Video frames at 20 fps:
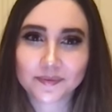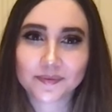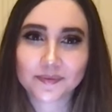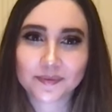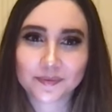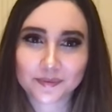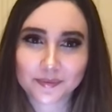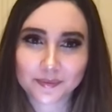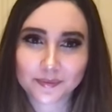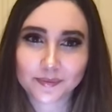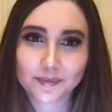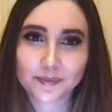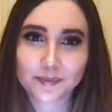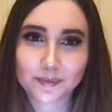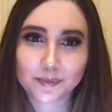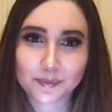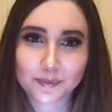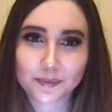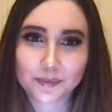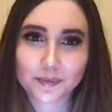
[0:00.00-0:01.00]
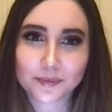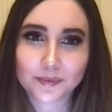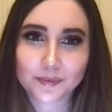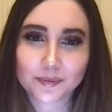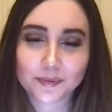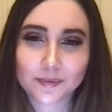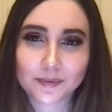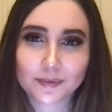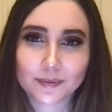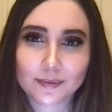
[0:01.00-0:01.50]

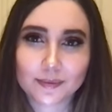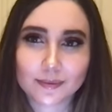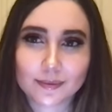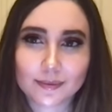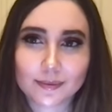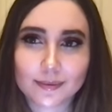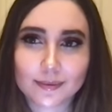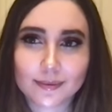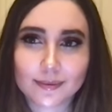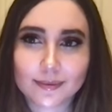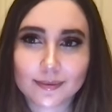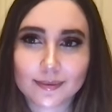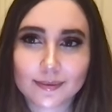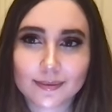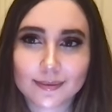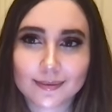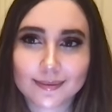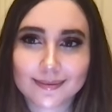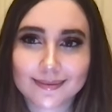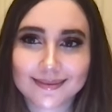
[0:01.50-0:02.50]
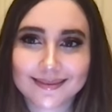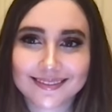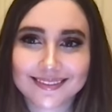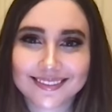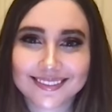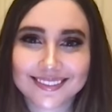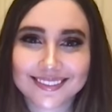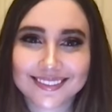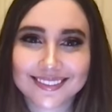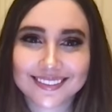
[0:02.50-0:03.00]

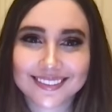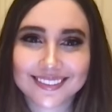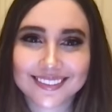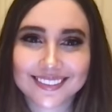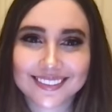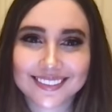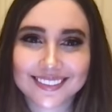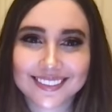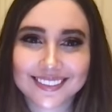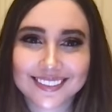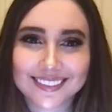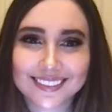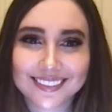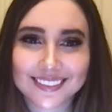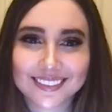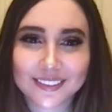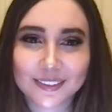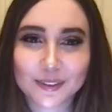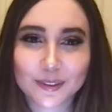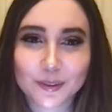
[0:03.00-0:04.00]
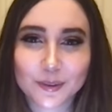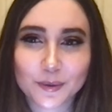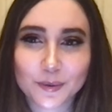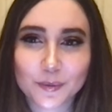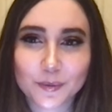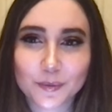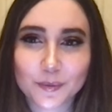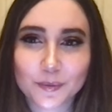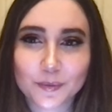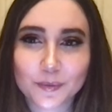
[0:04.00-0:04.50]

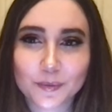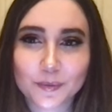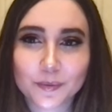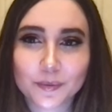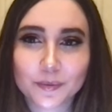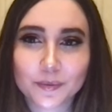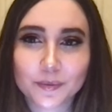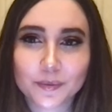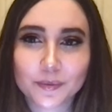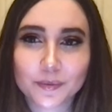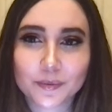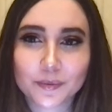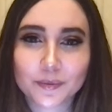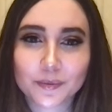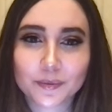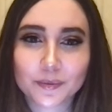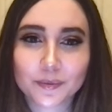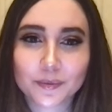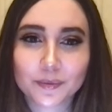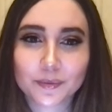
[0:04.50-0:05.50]
(not speaking)